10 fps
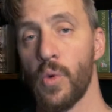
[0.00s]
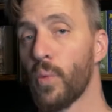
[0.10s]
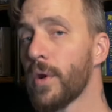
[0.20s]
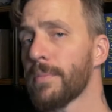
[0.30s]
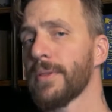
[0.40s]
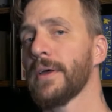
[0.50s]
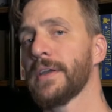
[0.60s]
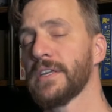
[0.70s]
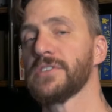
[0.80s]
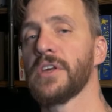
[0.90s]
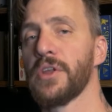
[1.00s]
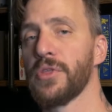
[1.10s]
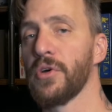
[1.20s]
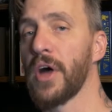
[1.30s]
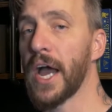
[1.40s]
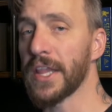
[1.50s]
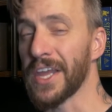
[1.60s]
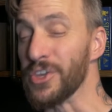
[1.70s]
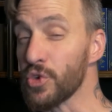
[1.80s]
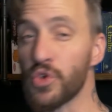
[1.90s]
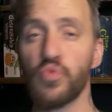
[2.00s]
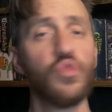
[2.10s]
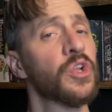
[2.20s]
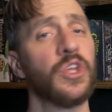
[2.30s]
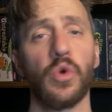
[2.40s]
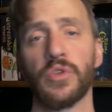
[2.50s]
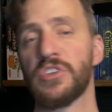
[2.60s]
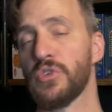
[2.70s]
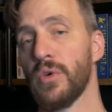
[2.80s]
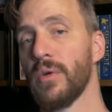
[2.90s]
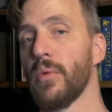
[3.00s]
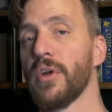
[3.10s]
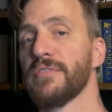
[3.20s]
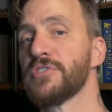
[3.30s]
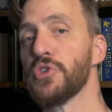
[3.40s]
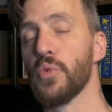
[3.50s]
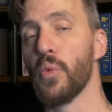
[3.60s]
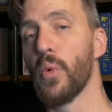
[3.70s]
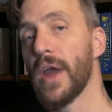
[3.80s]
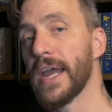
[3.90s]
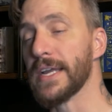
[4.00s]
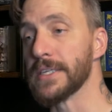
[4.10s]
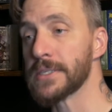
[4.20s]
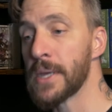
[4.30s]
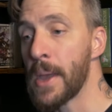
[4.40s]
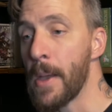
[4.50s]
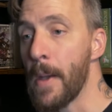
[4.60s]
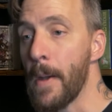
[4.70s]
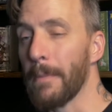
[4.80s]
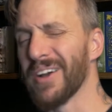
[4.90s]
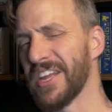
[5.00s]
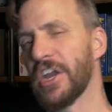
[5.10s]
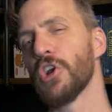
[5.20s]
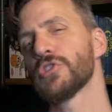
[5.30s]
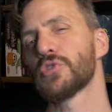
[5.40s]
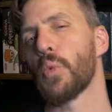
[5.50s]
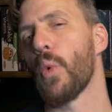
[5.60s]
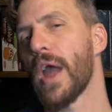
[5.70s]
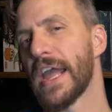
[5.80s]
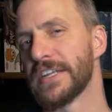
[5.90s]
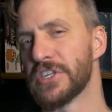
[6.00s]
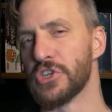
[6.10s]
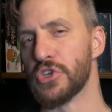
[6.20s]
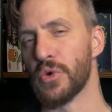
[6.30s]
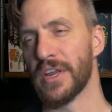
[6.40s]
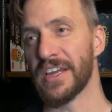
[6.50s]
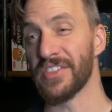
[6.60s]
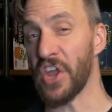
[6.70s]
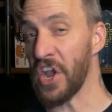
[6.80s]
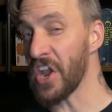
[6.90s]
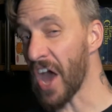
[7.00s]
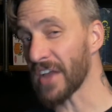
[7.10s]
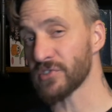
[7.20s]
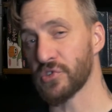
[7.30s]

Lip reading: When applying a zenithal highlight, you can really only do it one of two ways. But here's a way to do it in the not